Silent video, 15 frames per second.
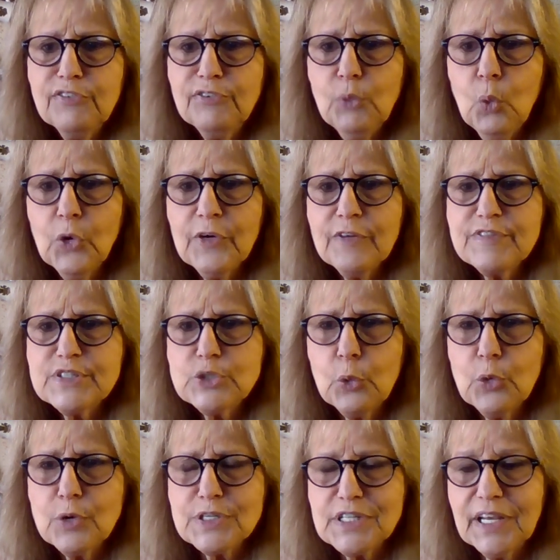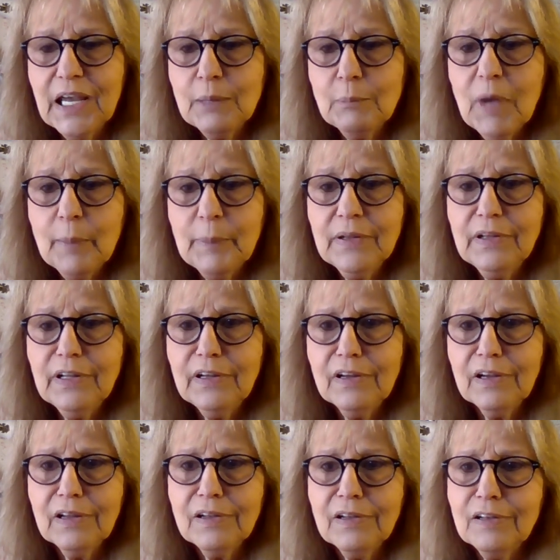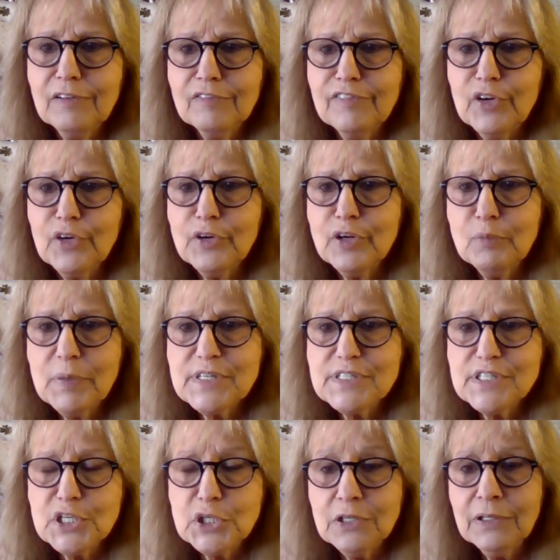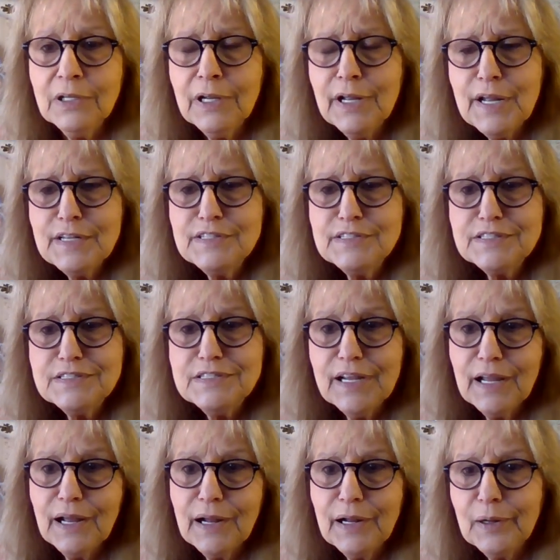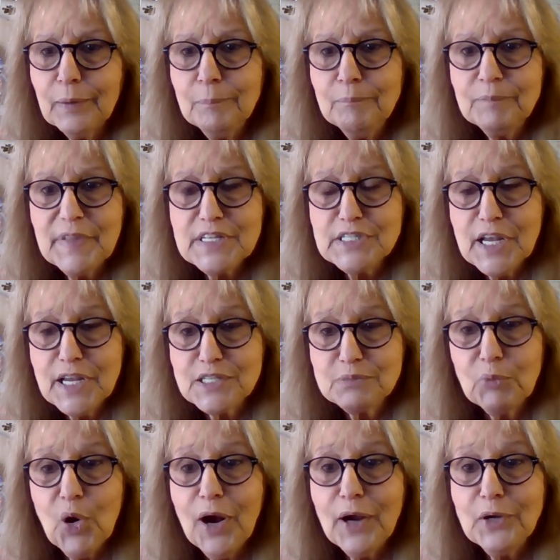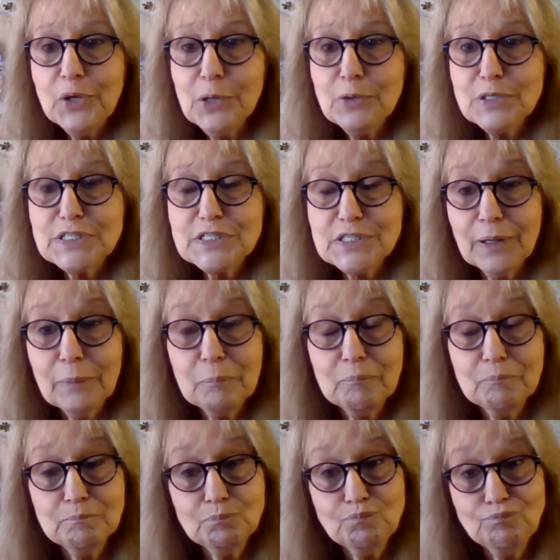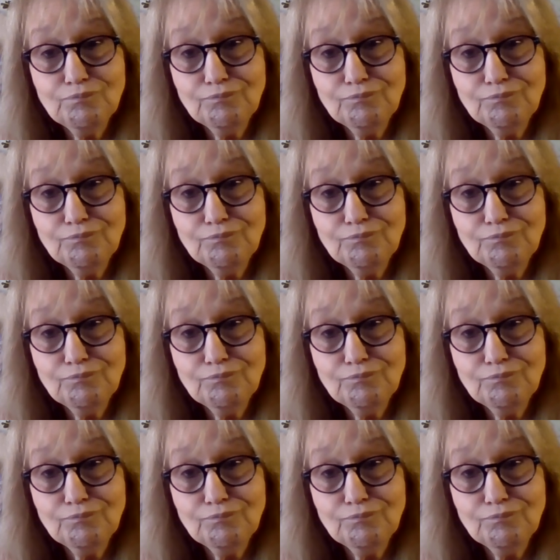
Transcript: four of swords that came up in the inverted position. Um, this has brought you some